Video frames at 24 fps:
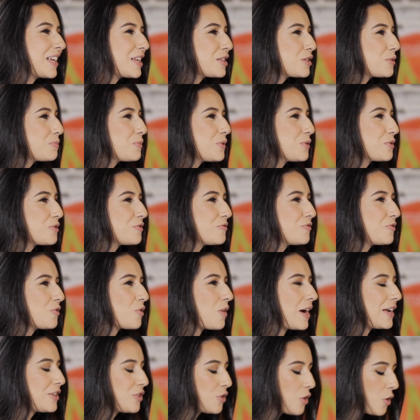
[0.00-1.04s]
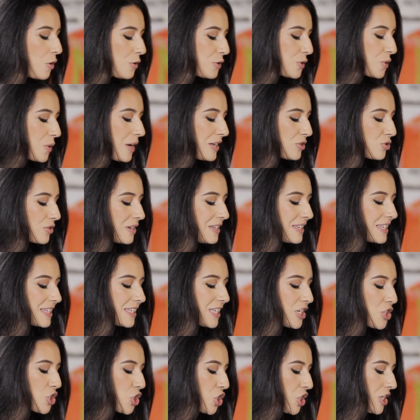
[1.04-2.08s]
That's beautiful. And you're also a
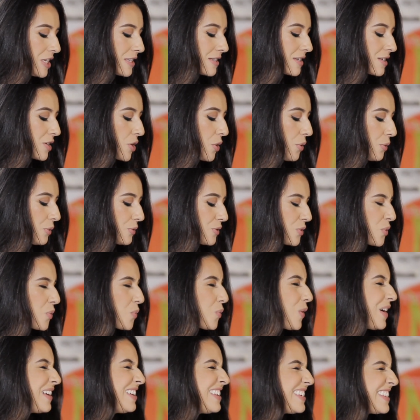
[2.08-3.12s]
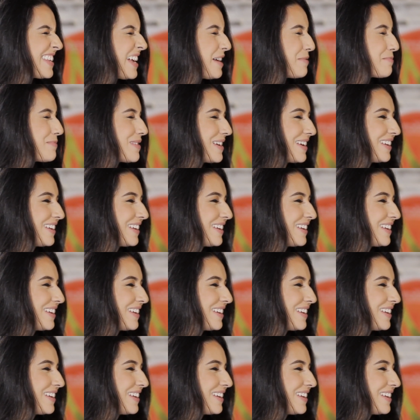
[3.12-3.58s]
transitions coach. What does that